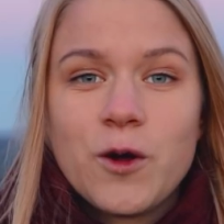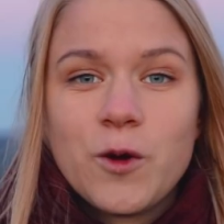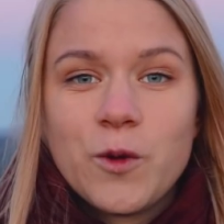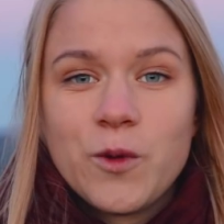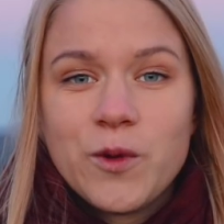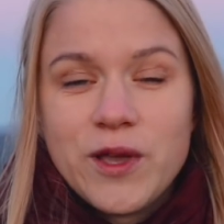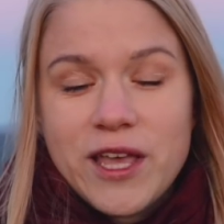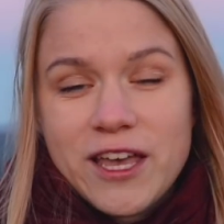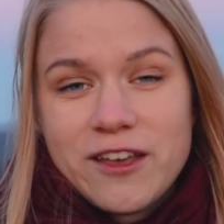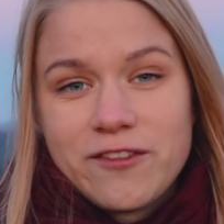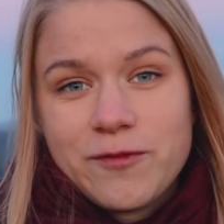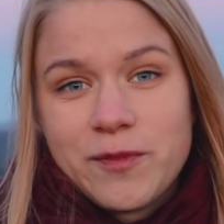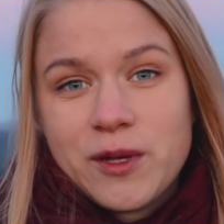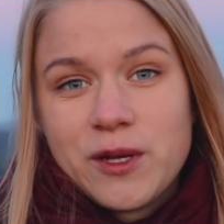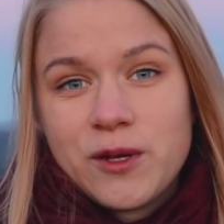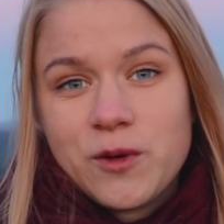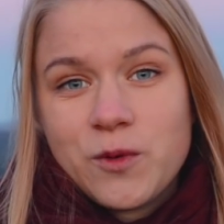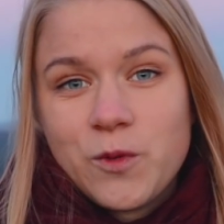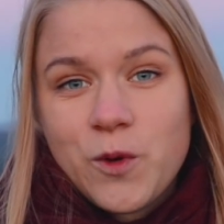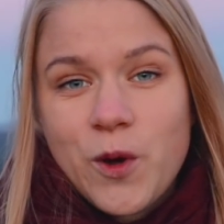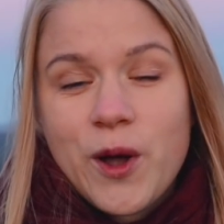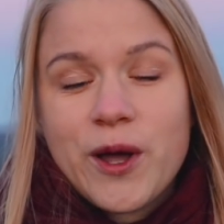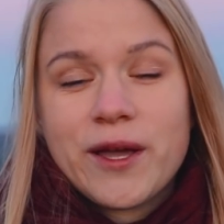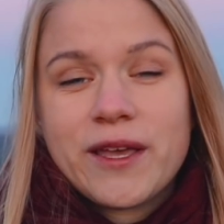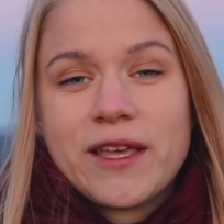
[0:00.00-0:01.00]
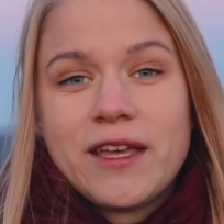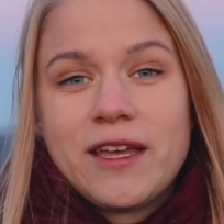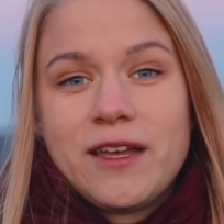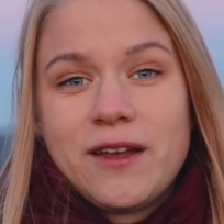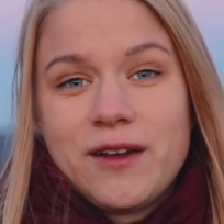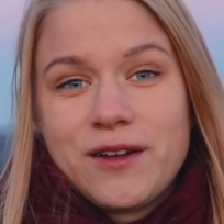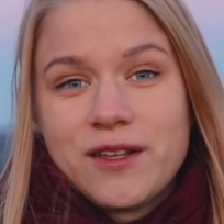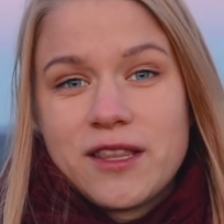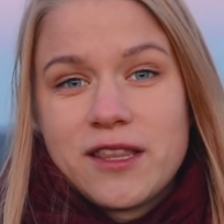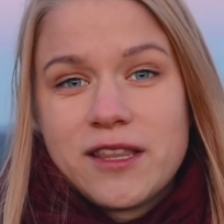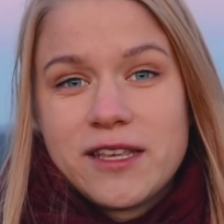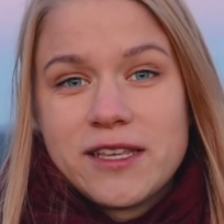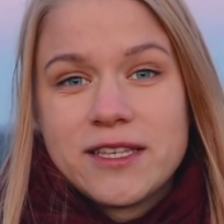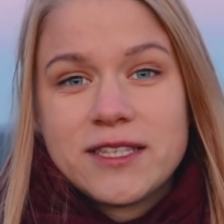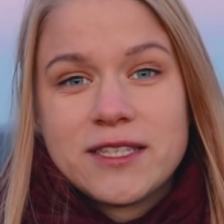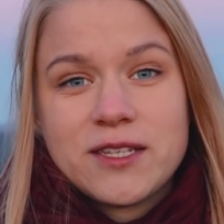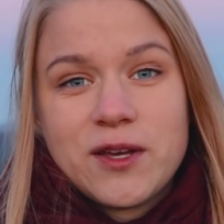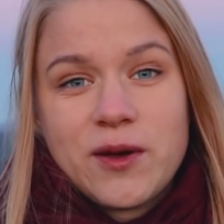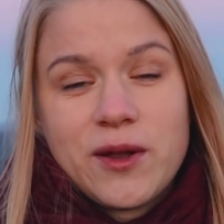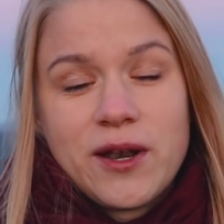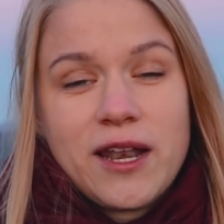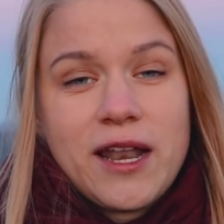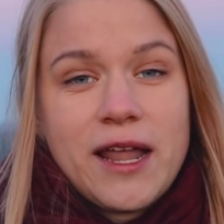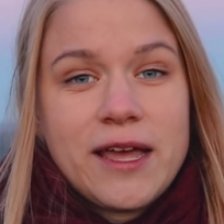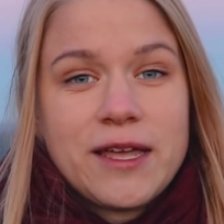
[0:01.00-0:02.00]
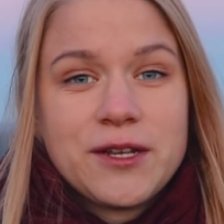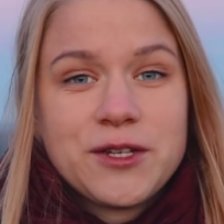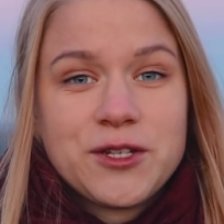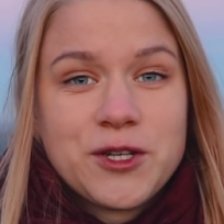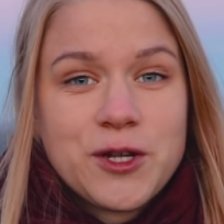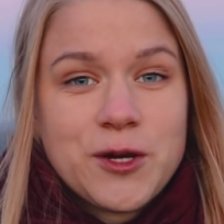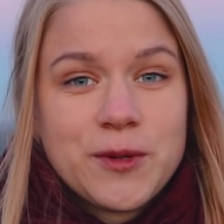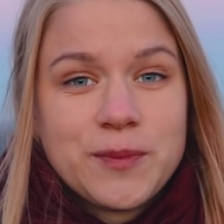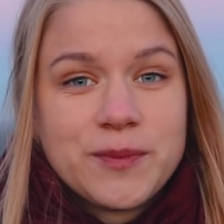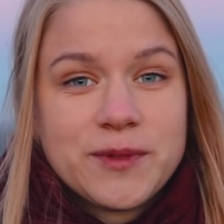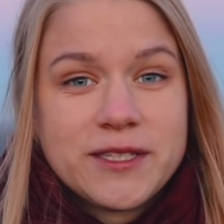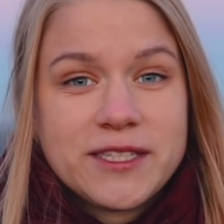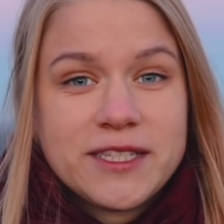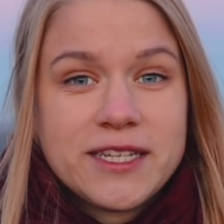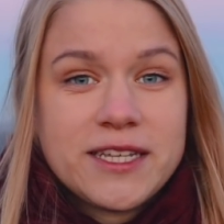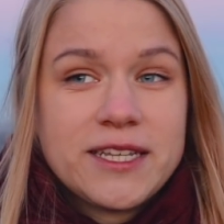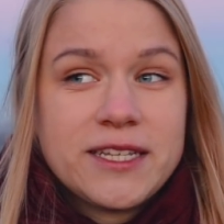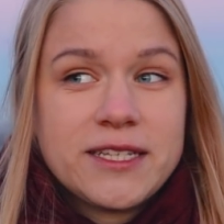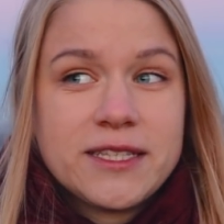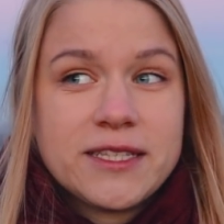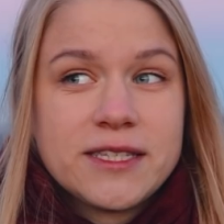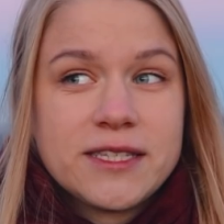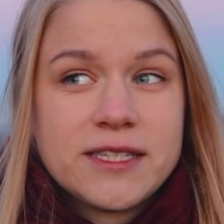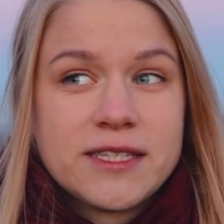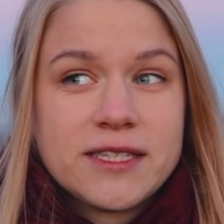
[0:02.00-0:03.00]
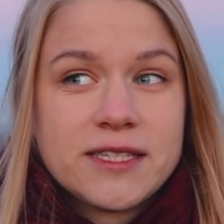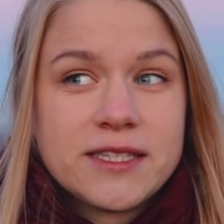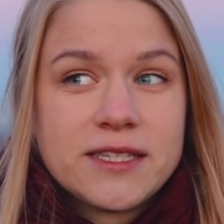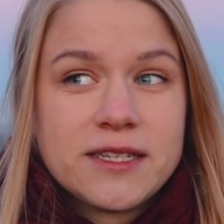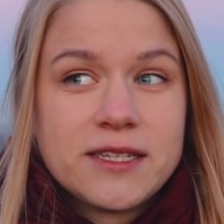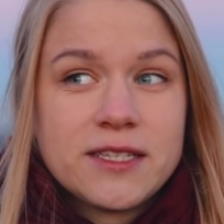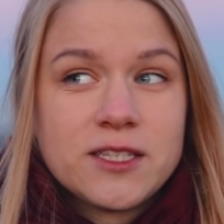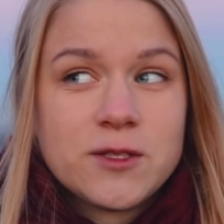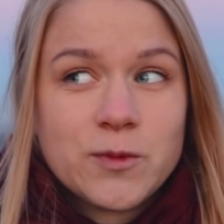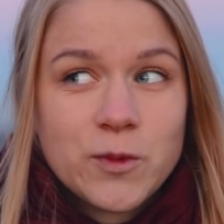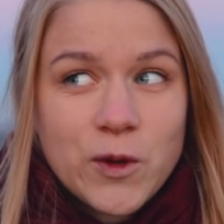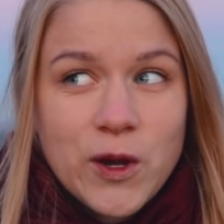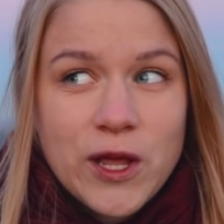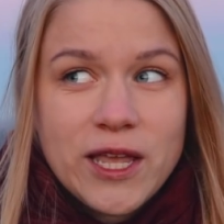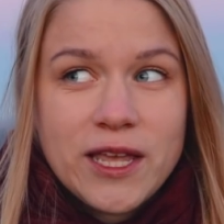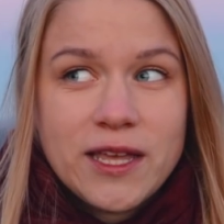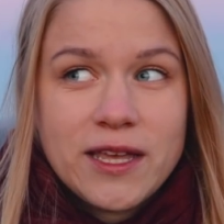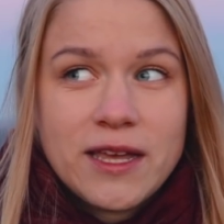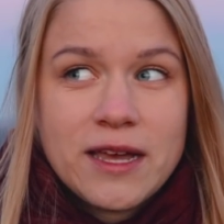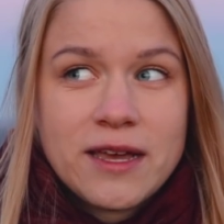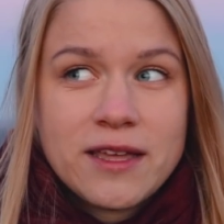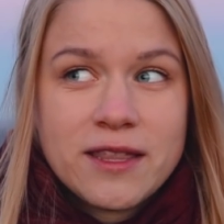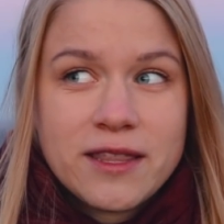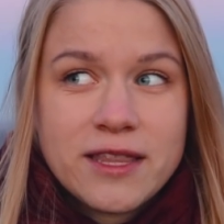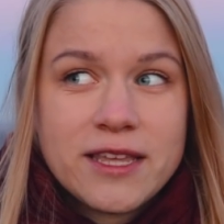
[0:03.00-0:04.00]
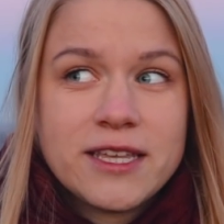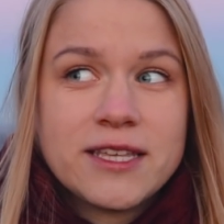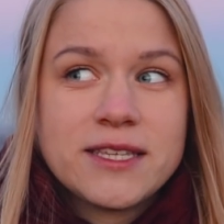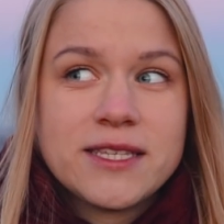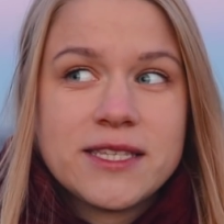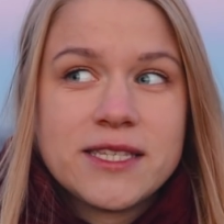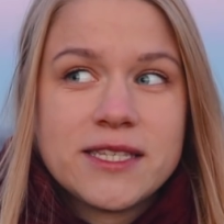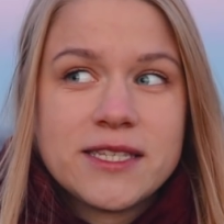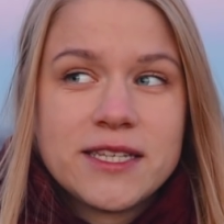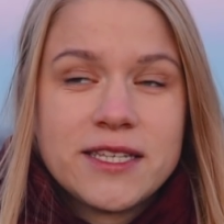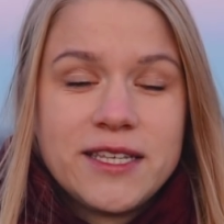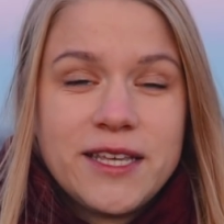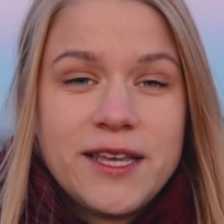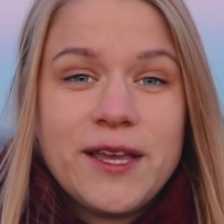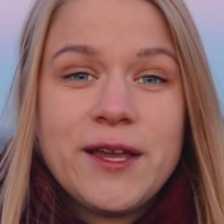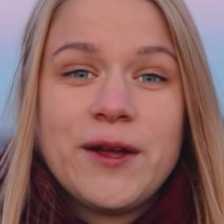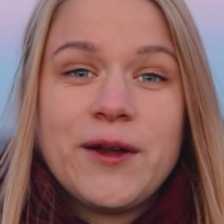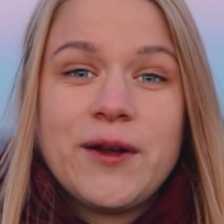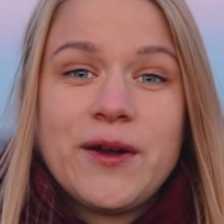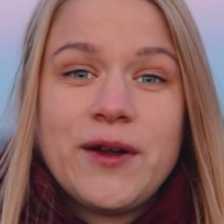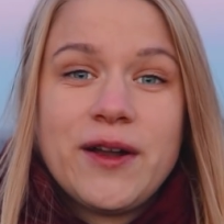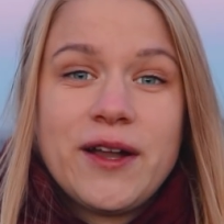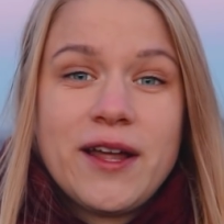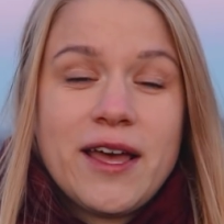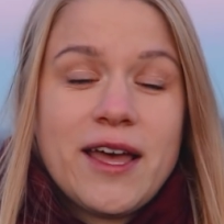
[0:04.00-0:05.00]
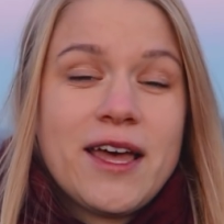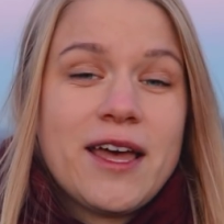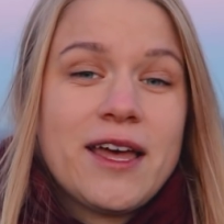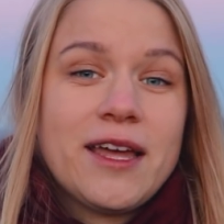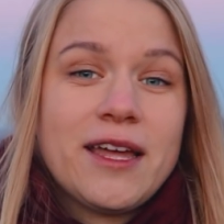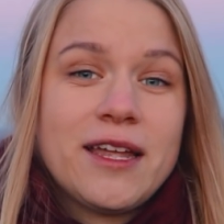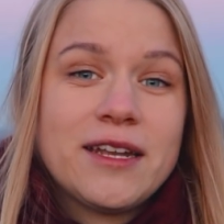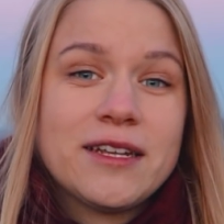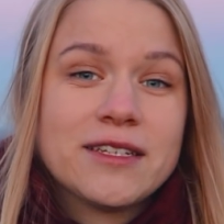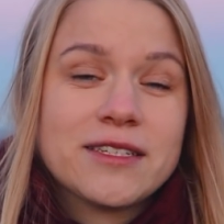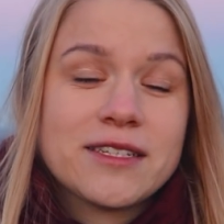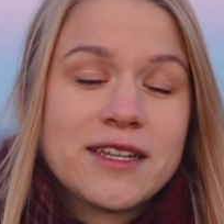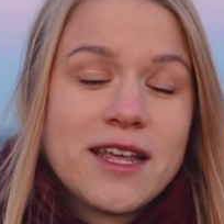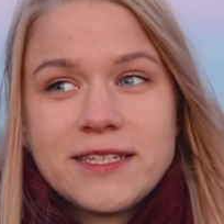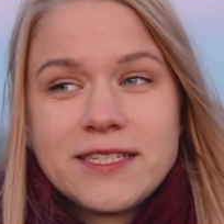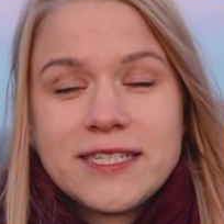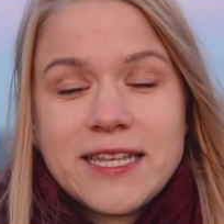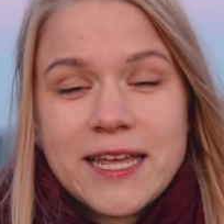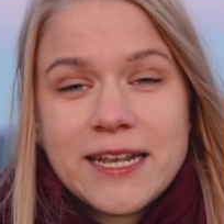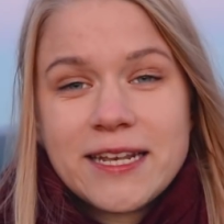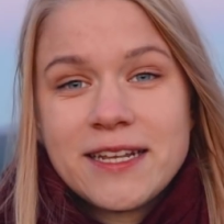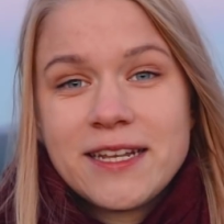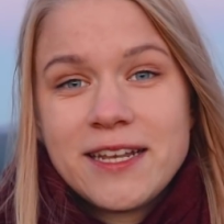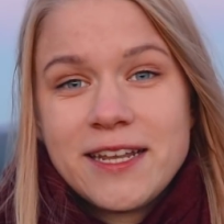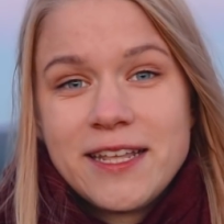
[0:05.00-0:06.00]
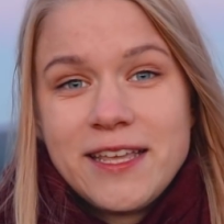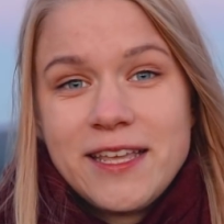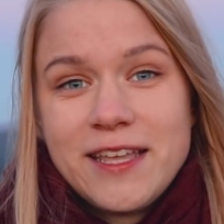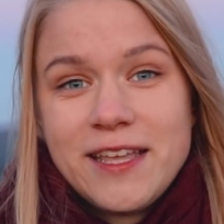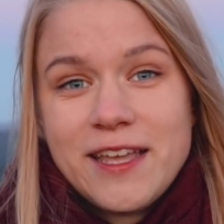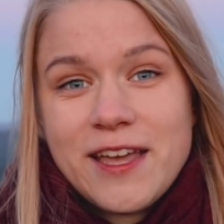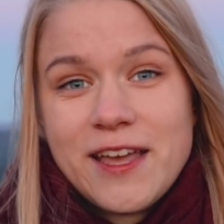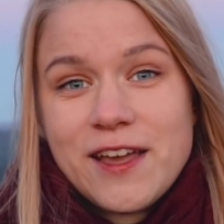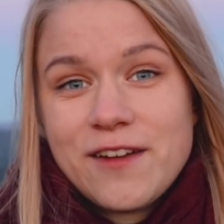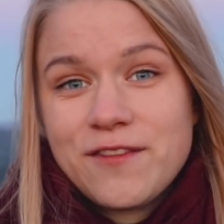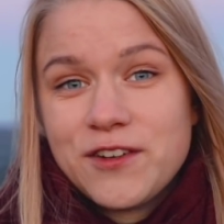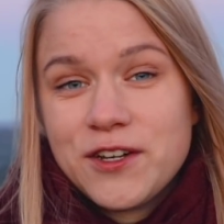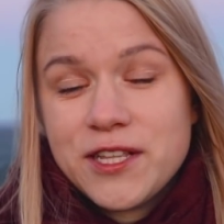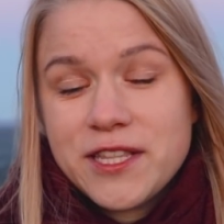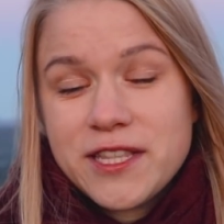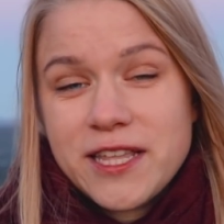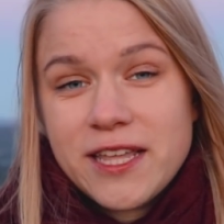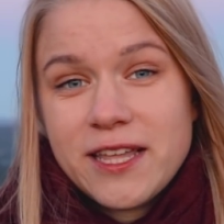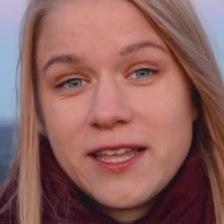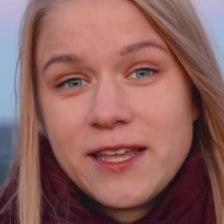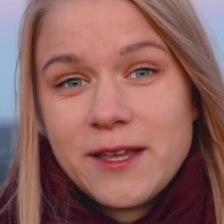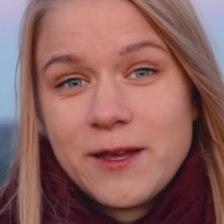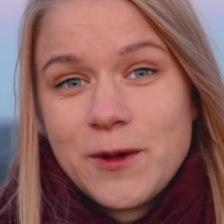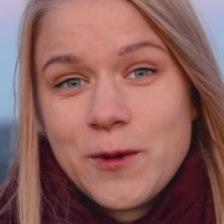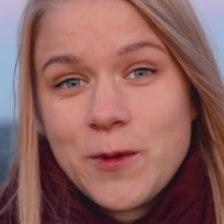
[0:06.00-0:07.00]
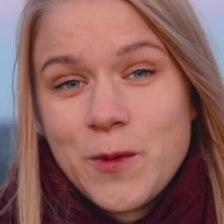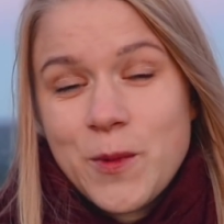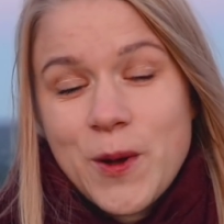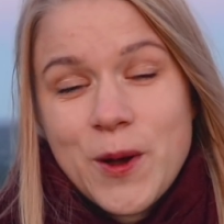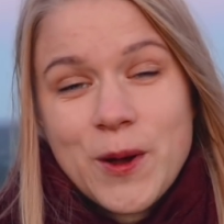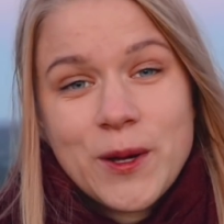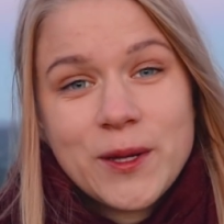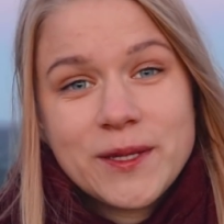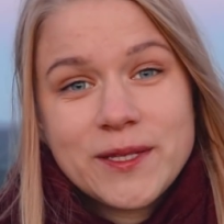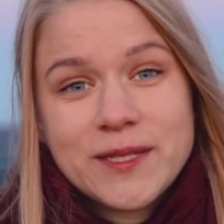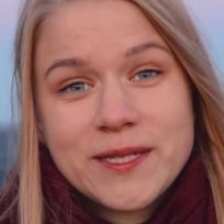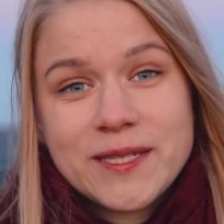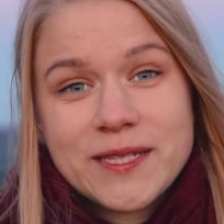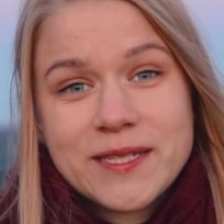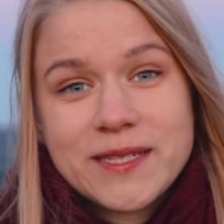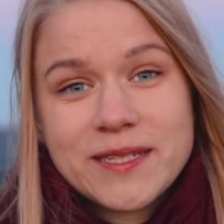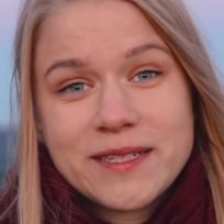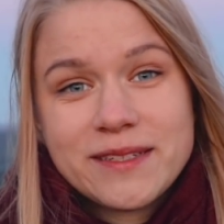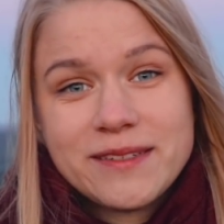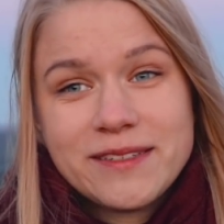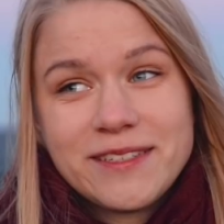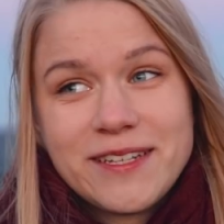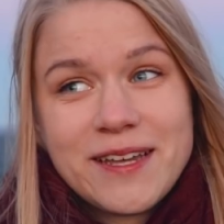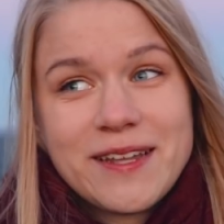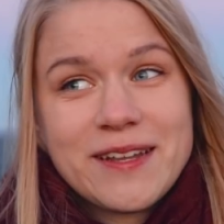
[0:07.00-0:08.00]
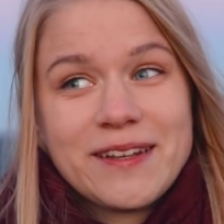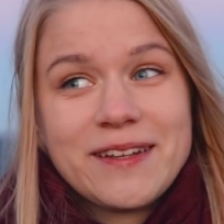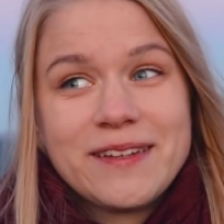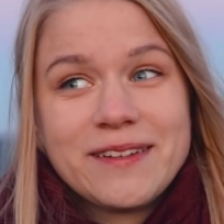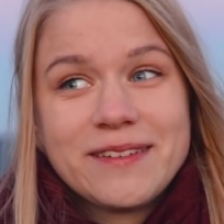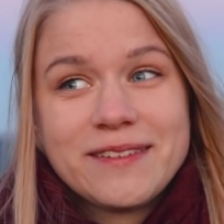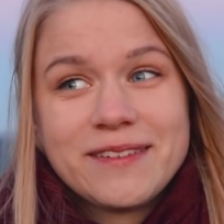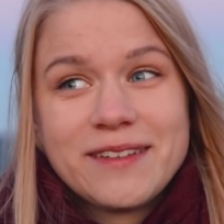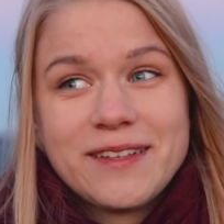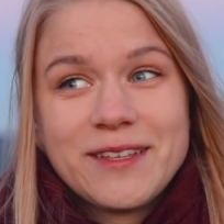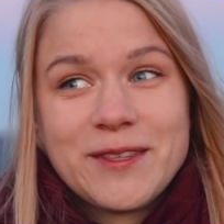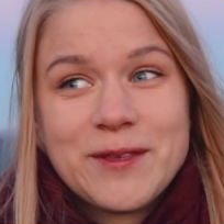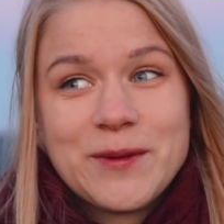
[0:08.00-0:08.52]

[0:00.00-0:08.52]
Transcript: We have been working on this online shop since spring this year, and suddenly everything was done.